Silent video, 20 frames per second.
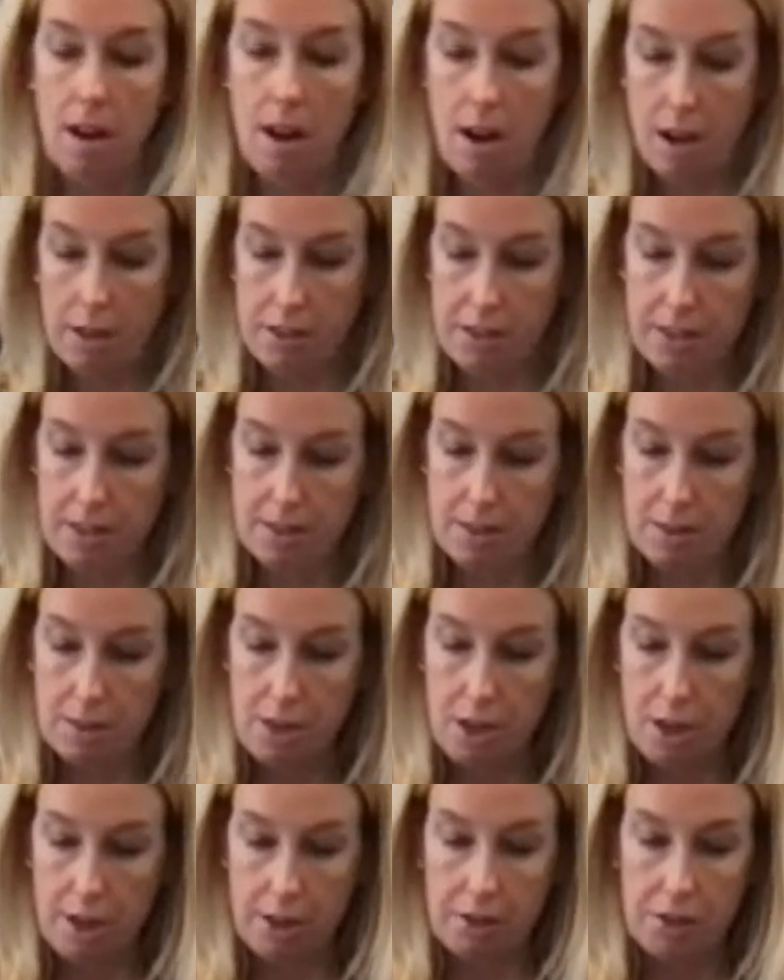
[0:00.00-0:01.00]
our
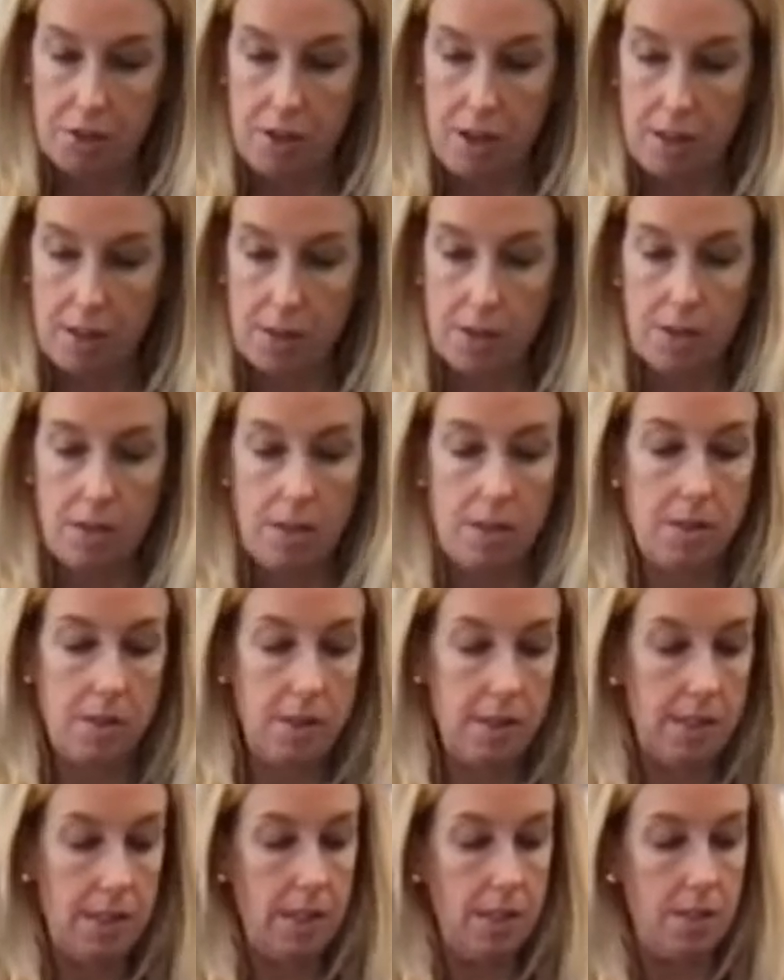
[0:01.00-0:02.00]
tartar sauce.
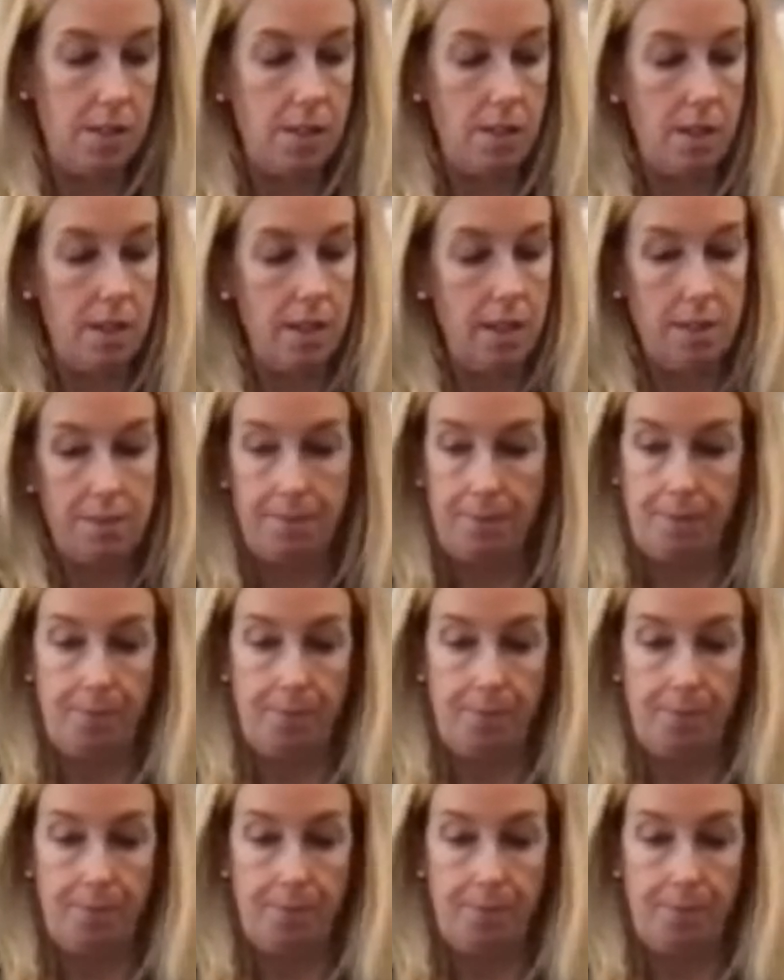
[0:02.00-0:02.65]
So let's get started.